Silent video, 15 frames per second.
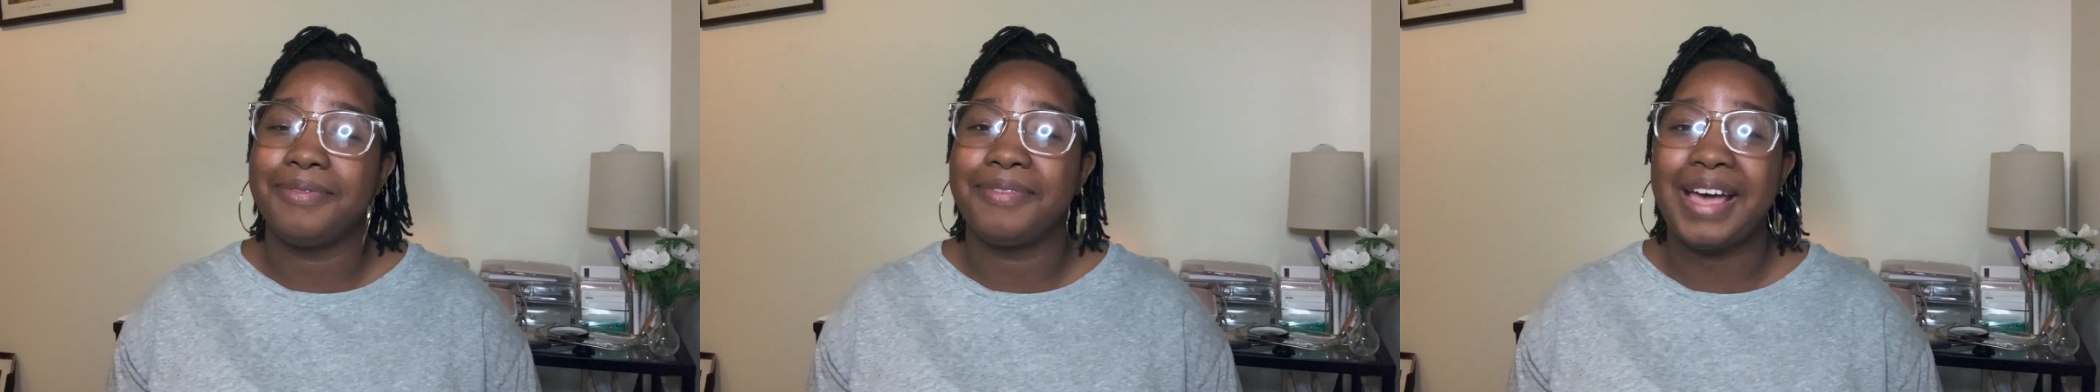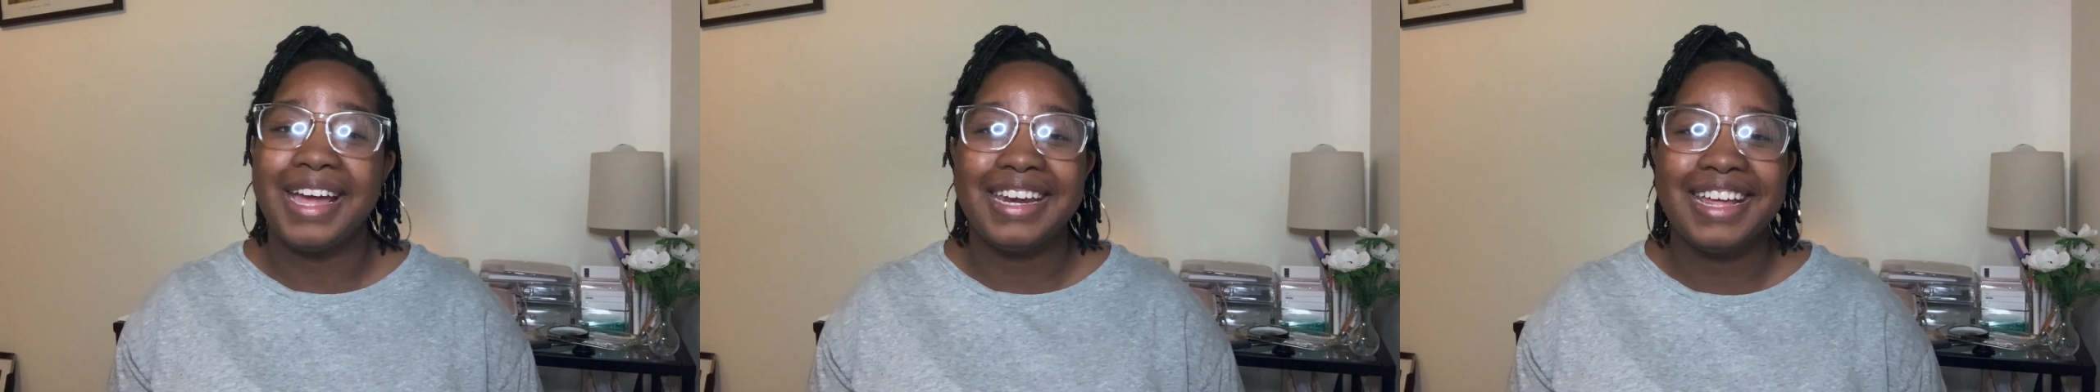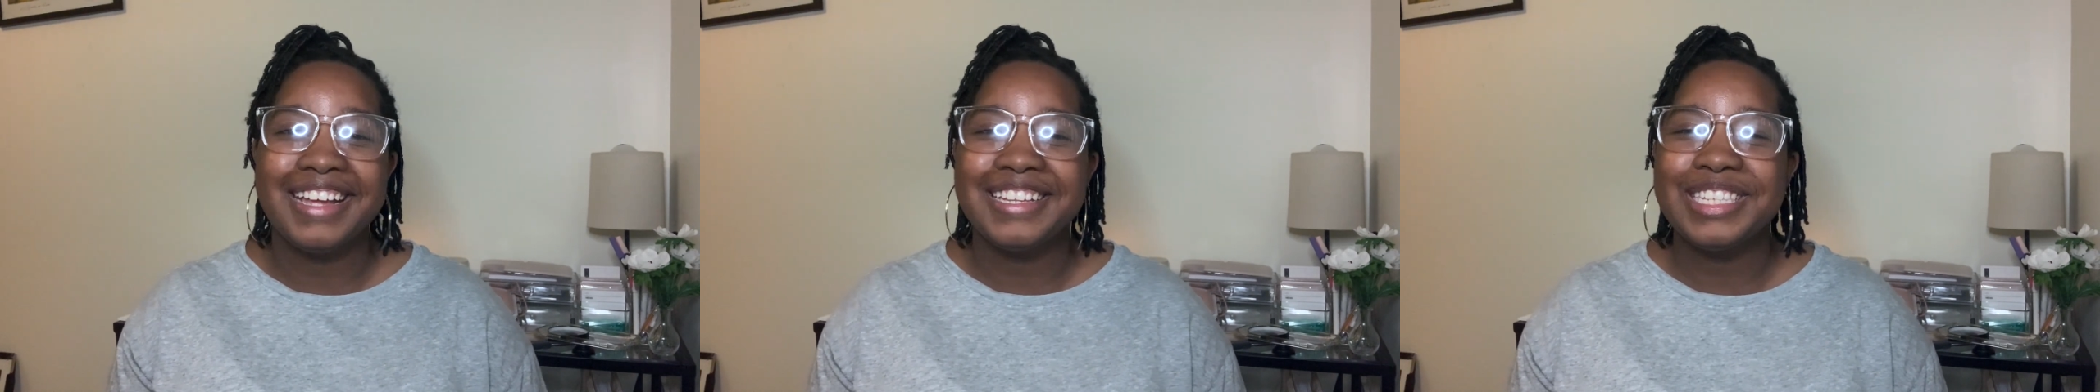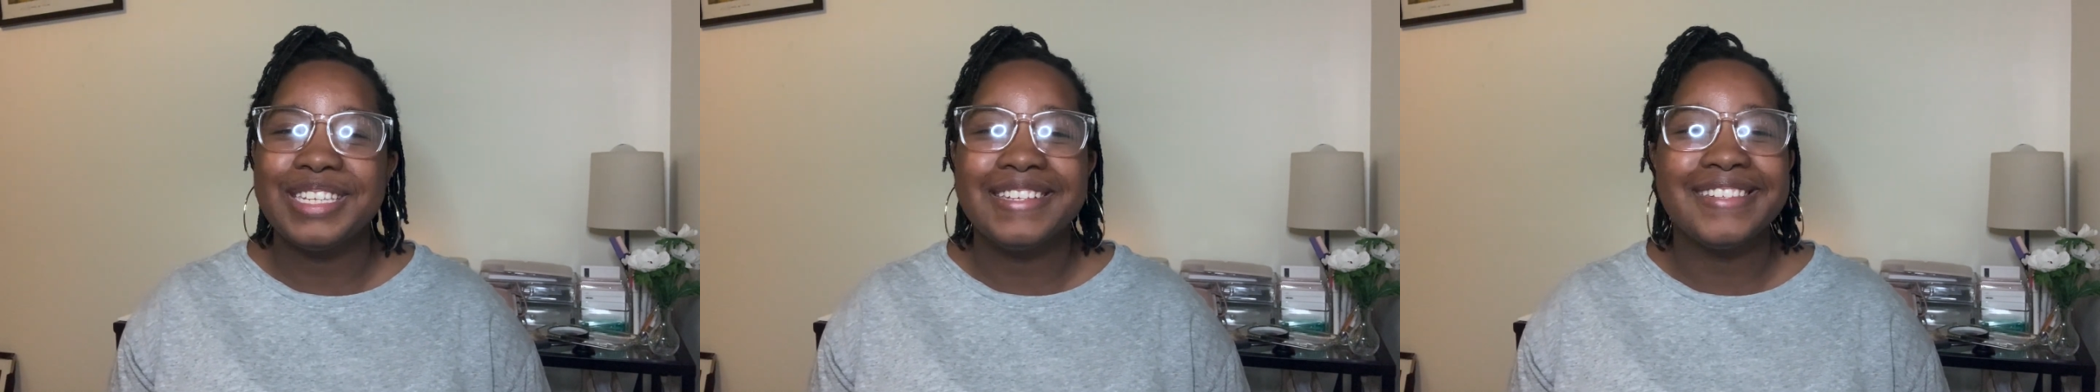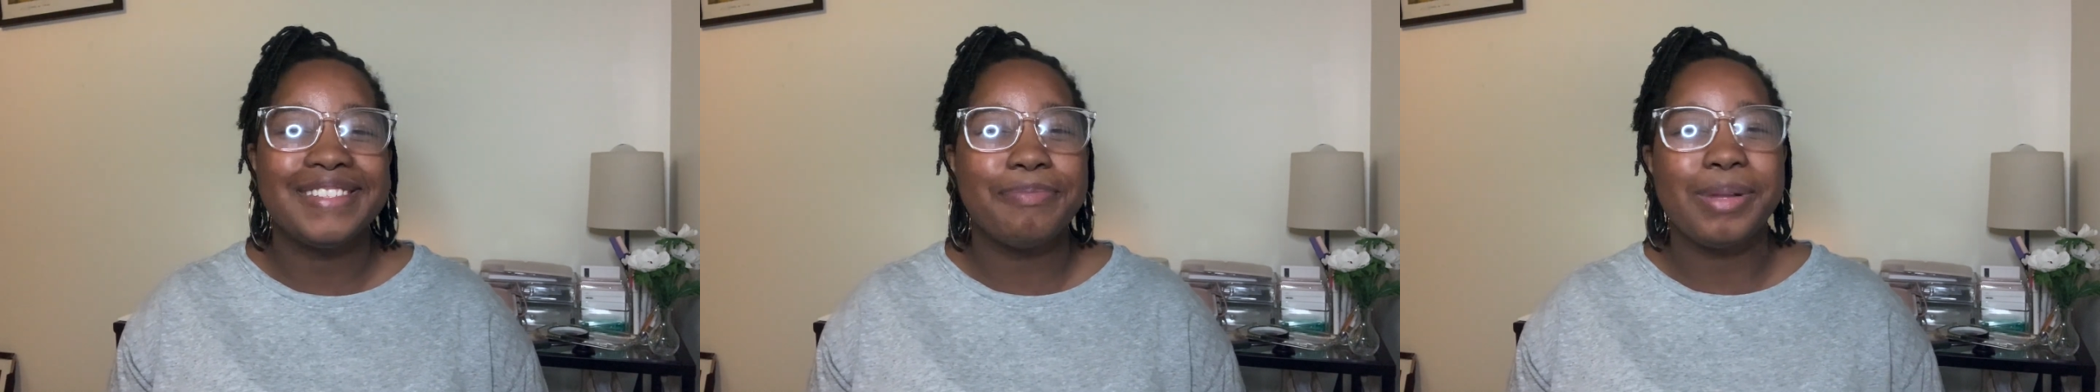
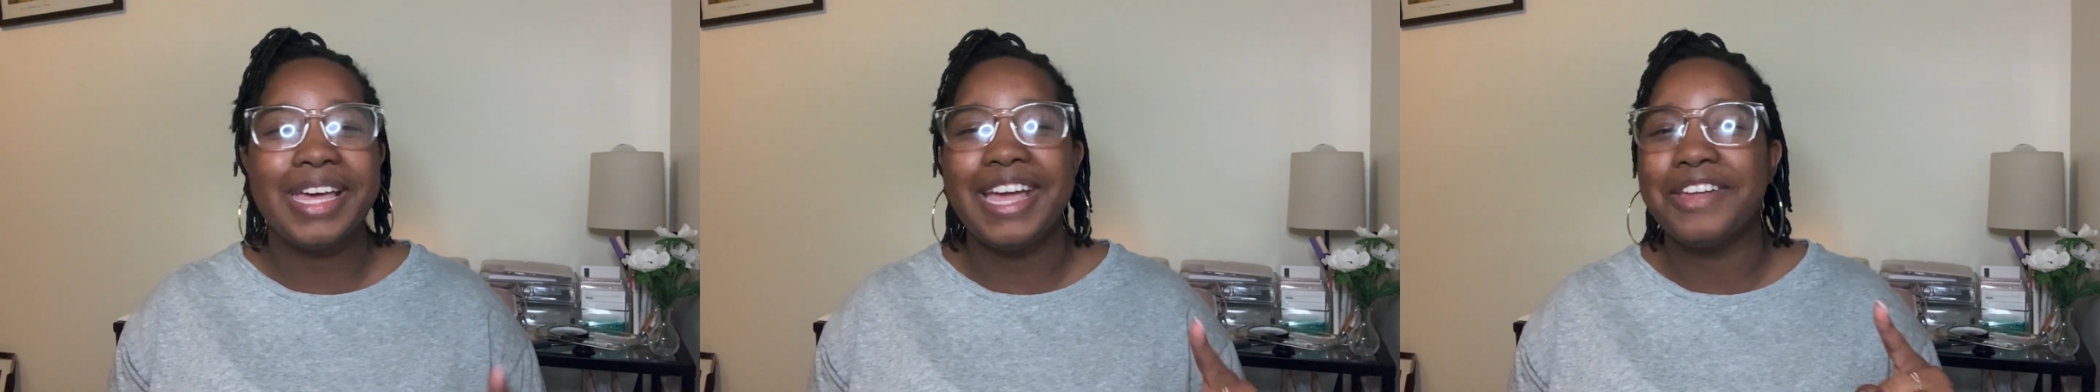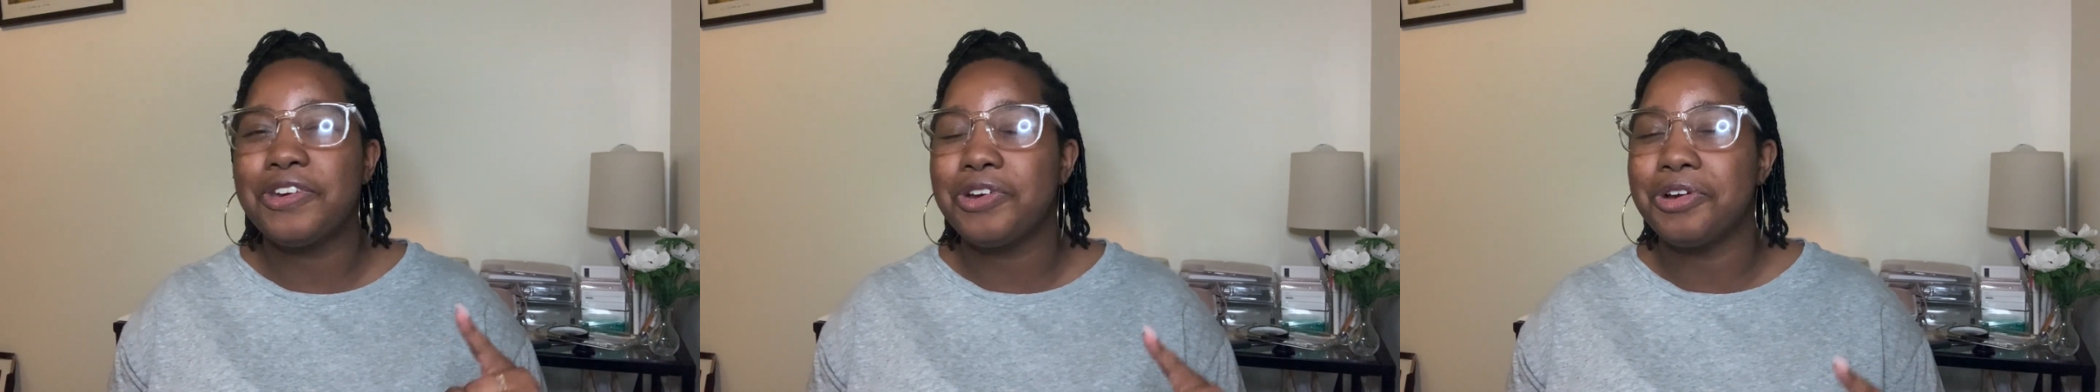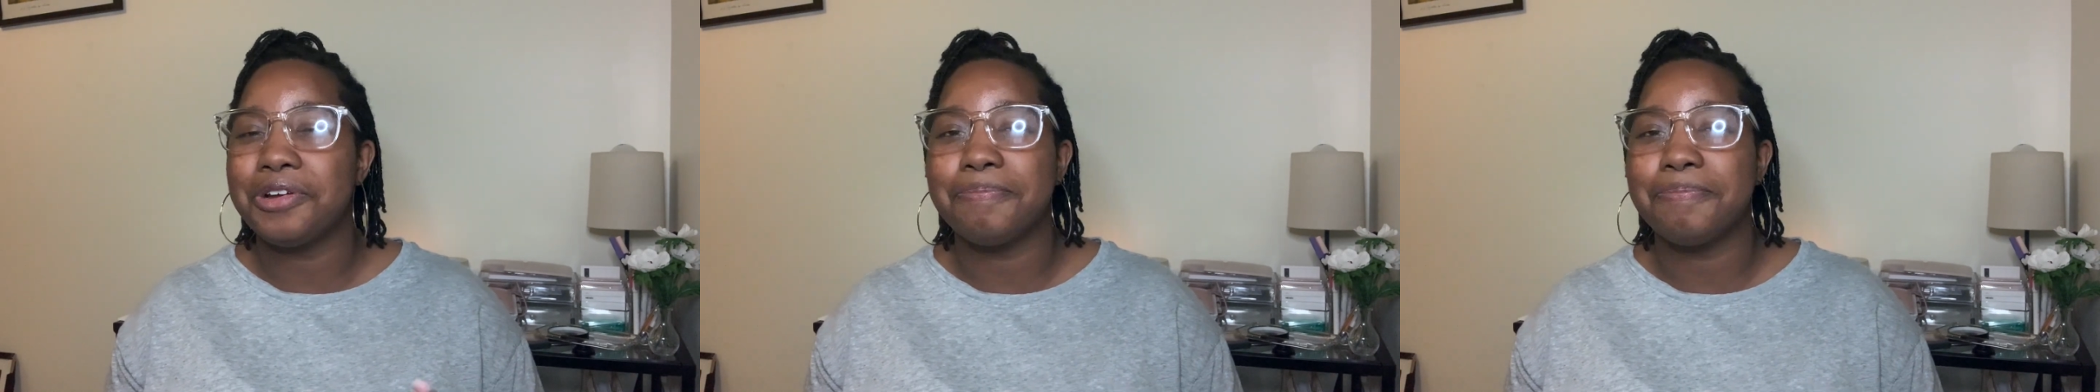finances planner,